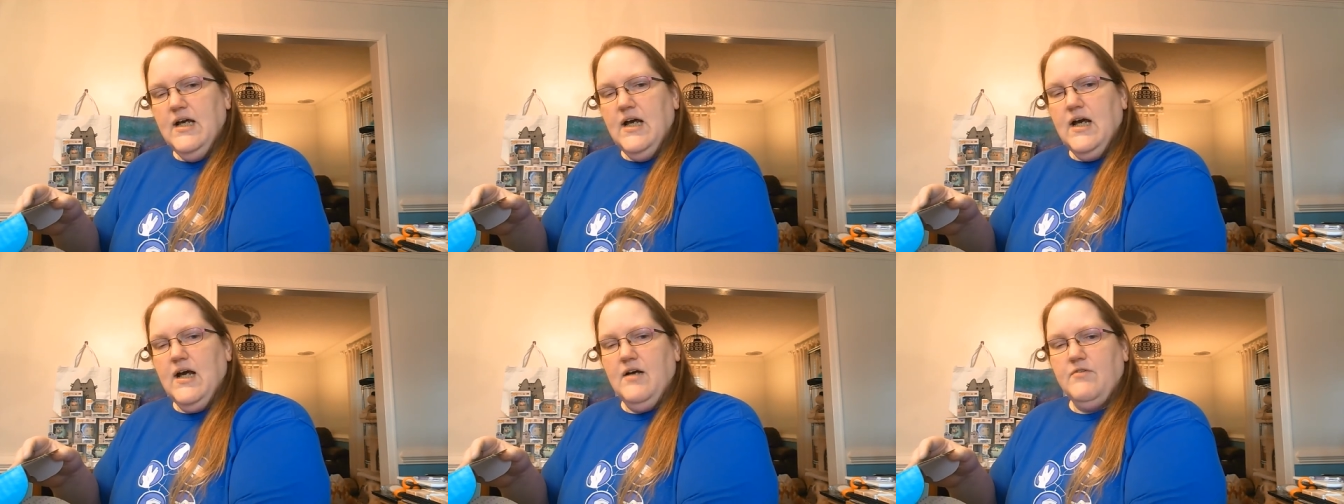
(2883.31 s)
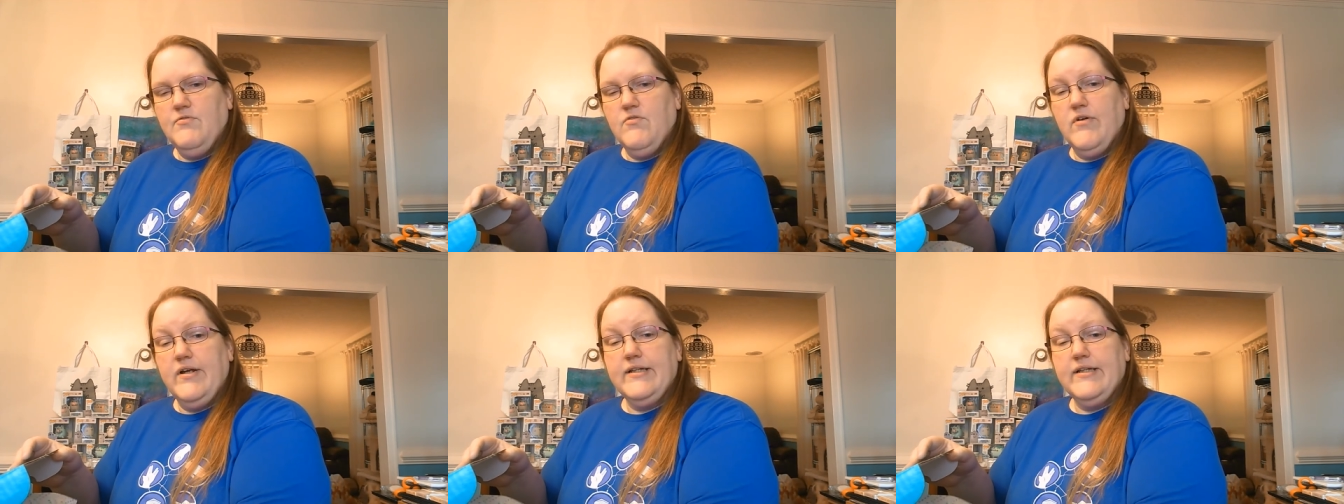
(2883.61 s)
uh,
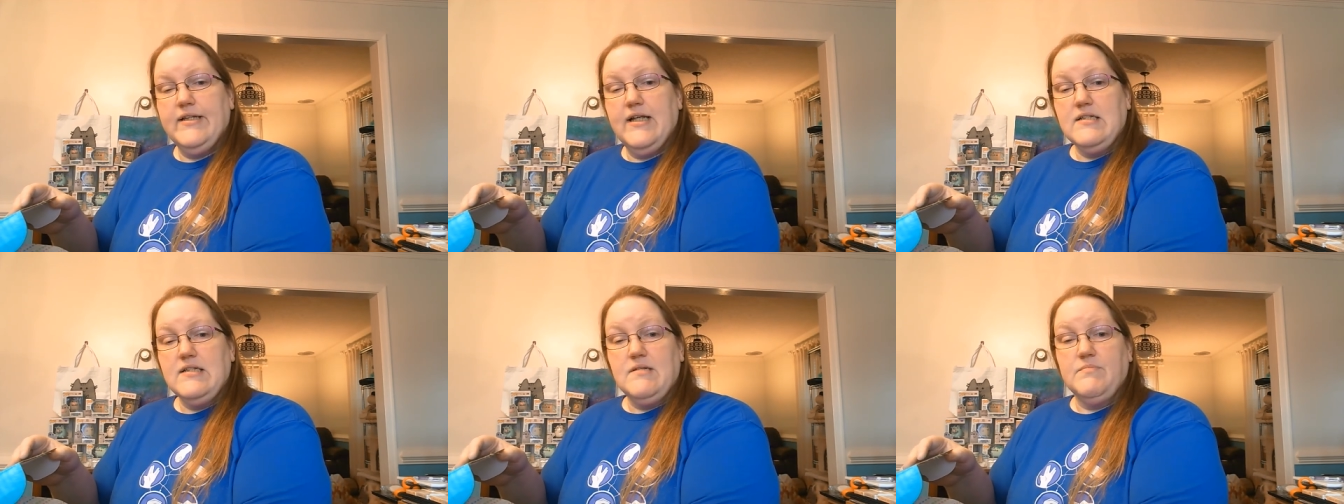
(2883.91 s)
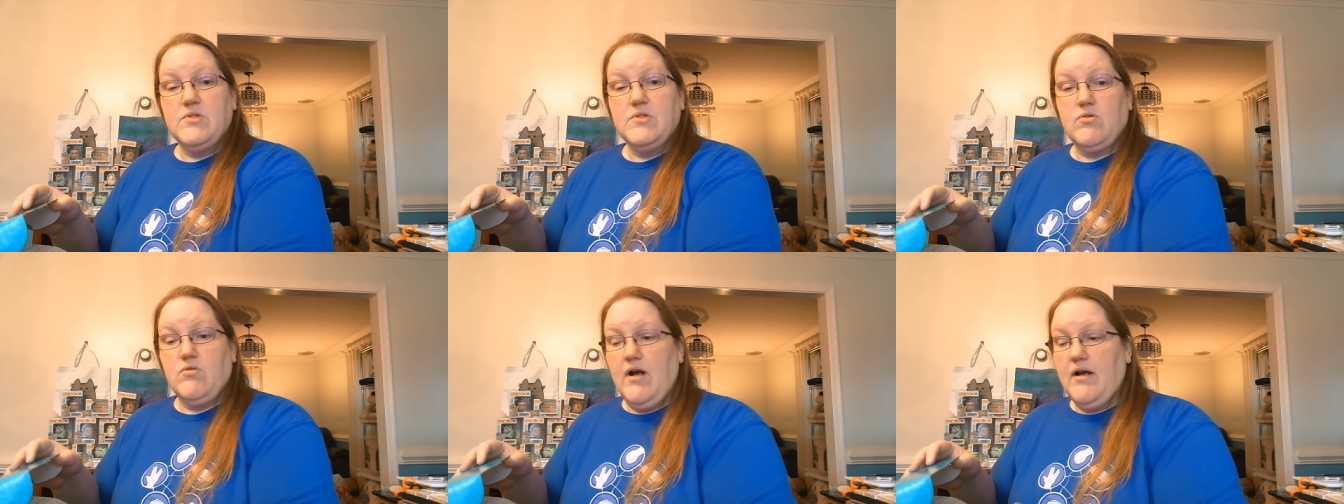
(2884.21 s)
for hitting that
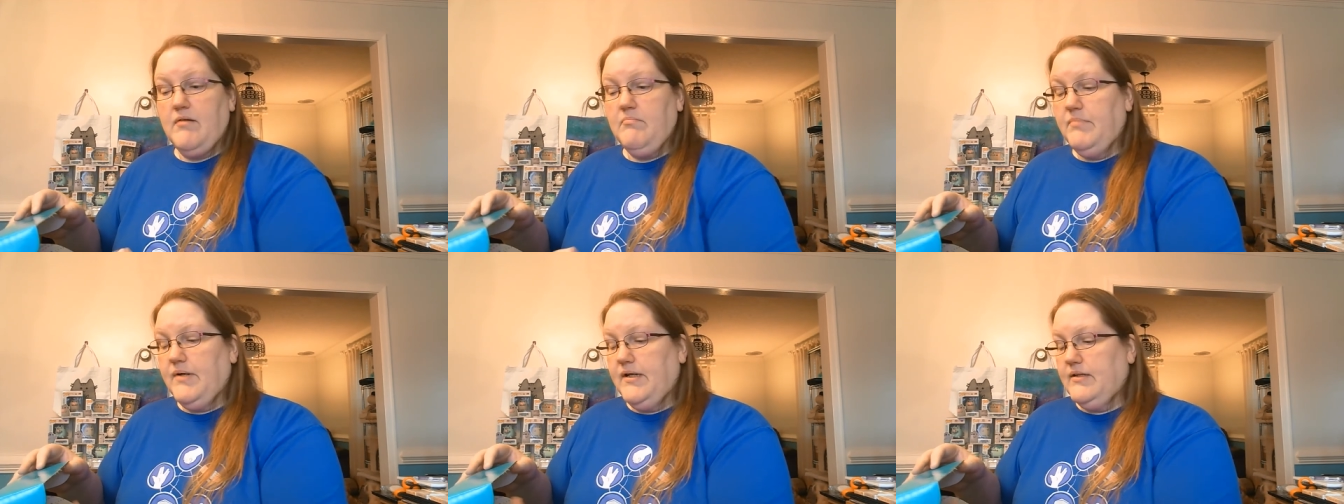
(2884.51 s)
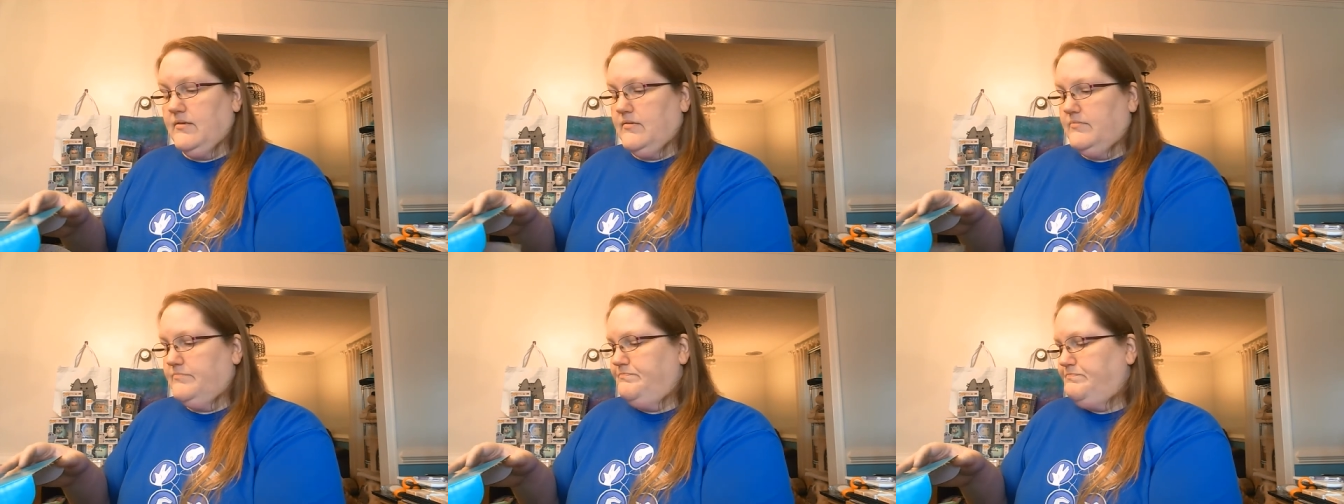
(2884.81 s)
subscribe
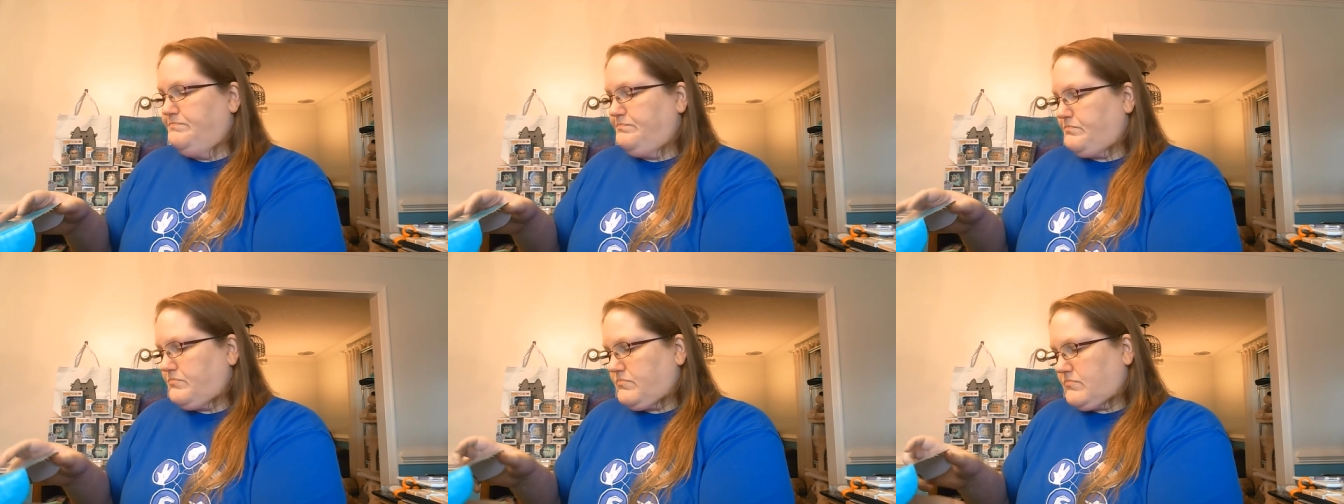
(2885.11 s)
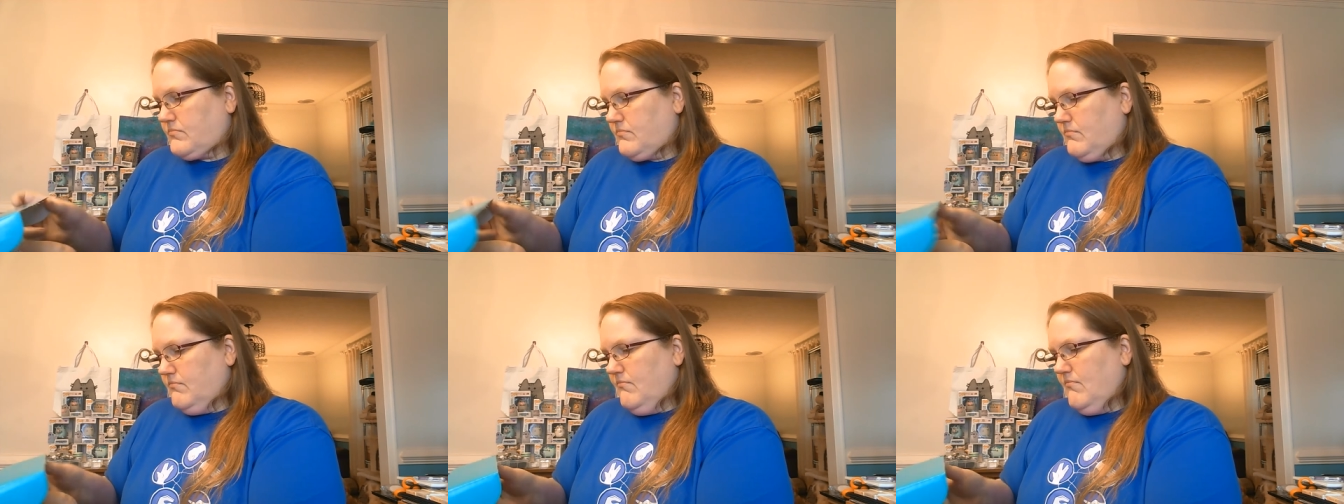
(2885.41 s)
button
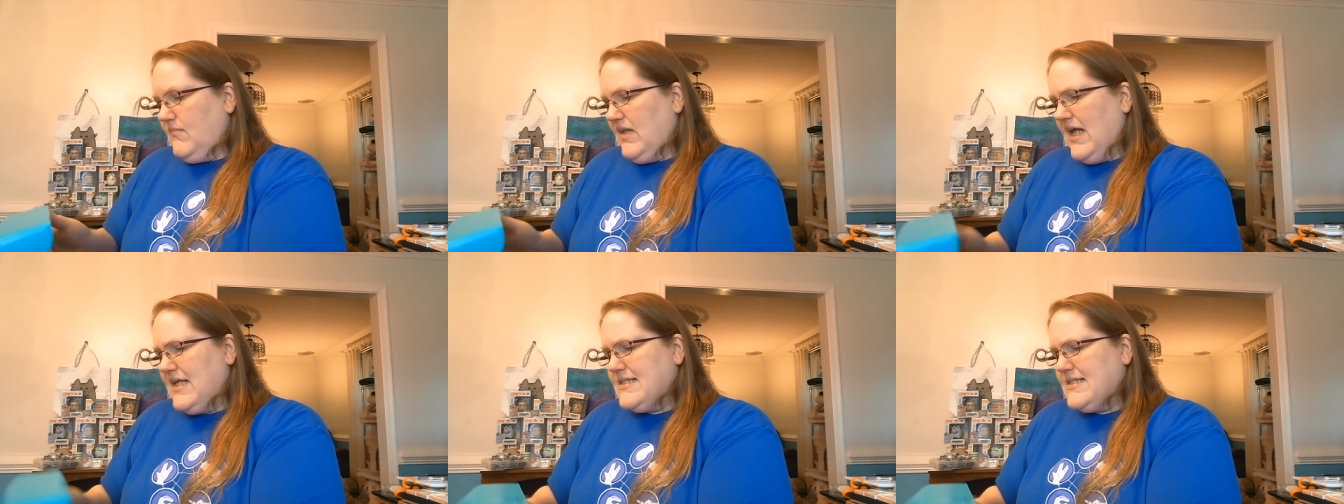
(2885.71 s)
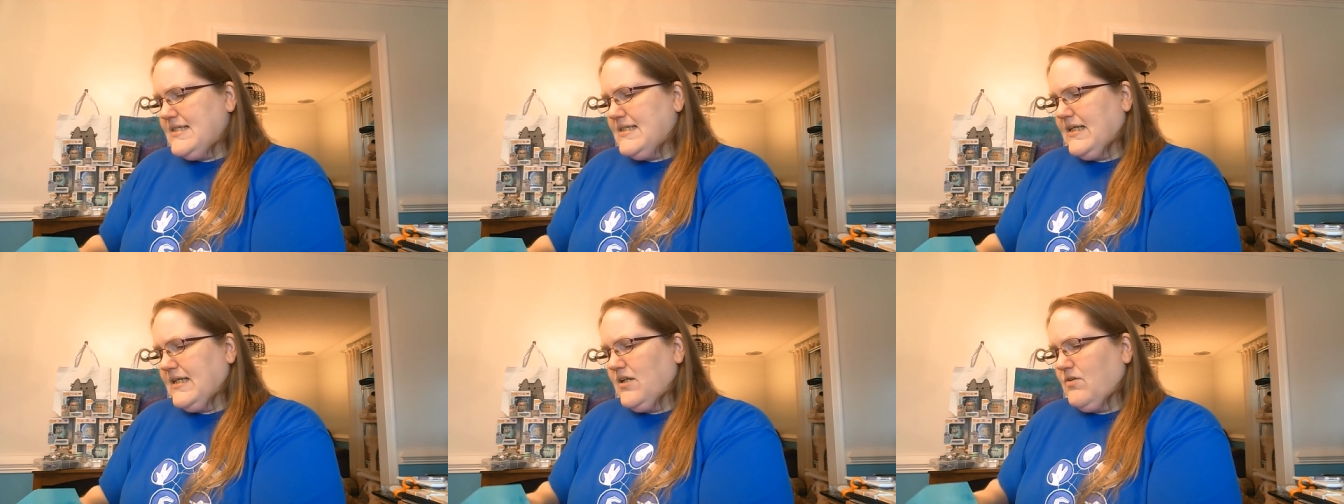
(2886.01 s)
and
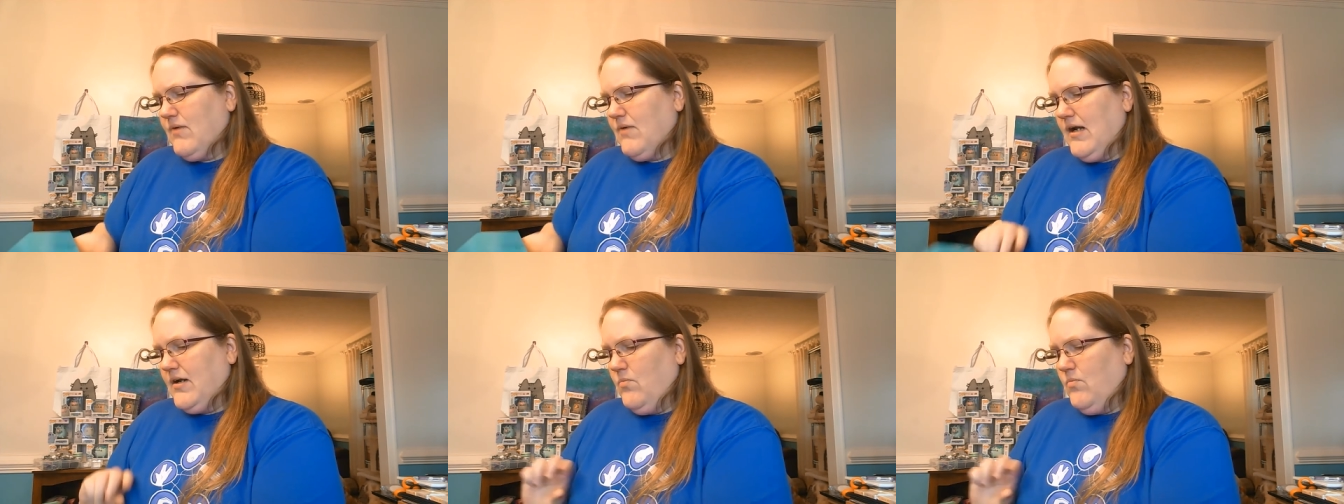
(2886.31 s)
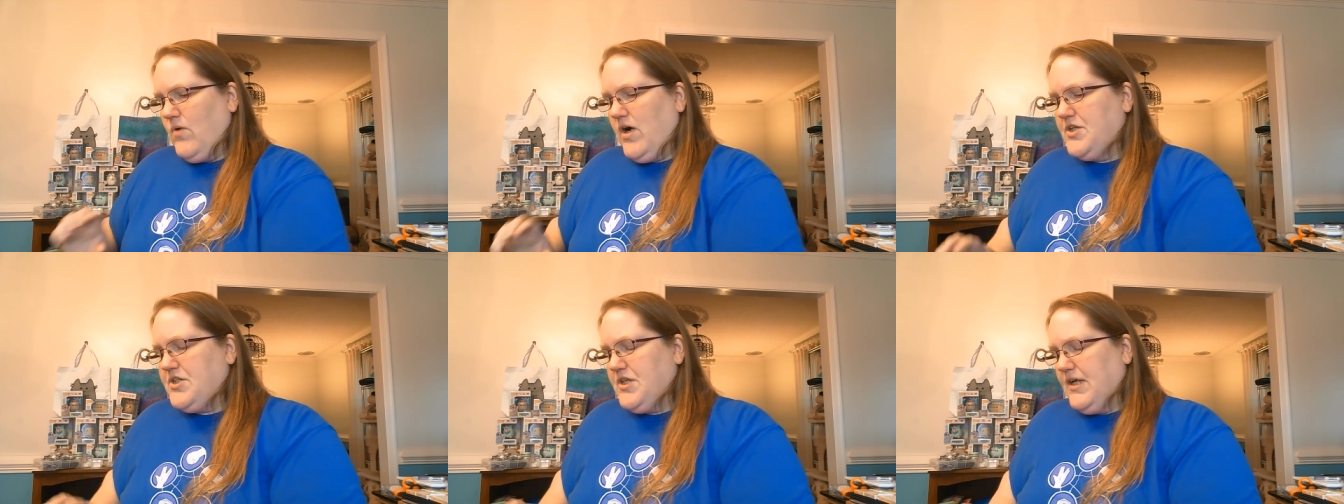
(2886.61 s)
sticking around and
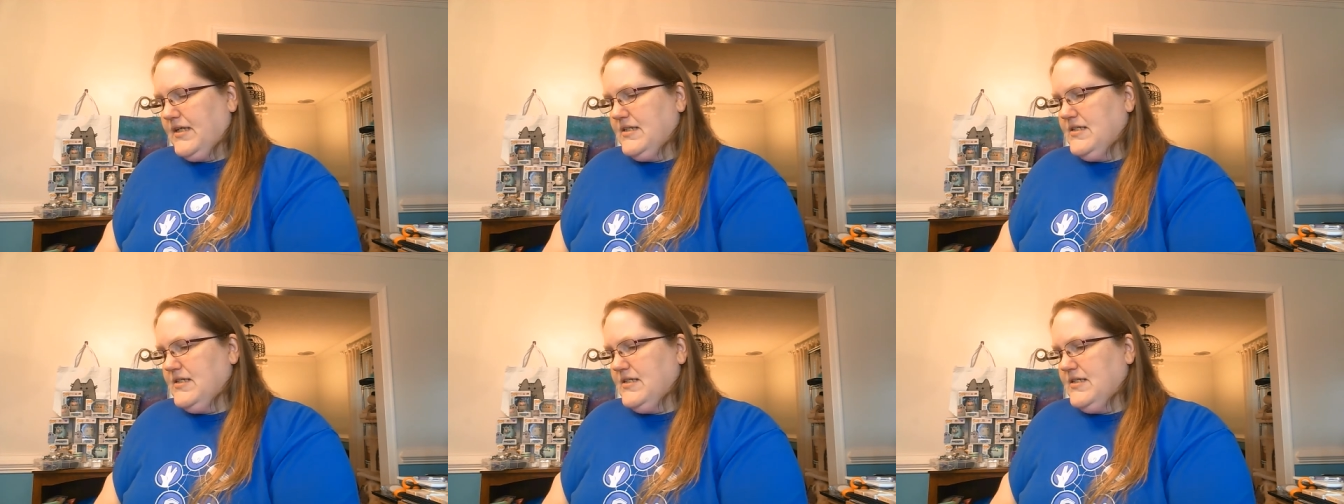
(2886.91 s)
watching.